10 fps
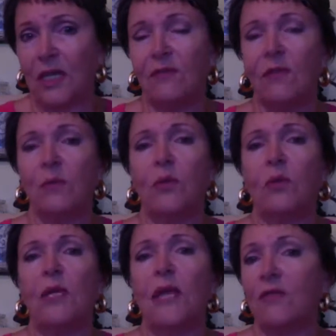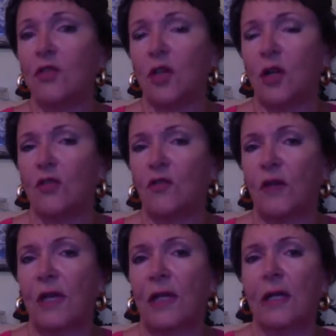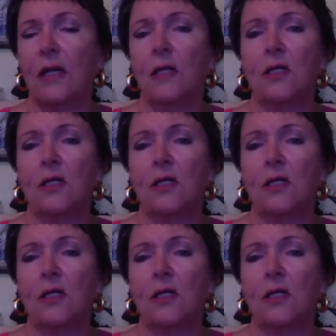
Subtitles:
give them, but we never charge for healing.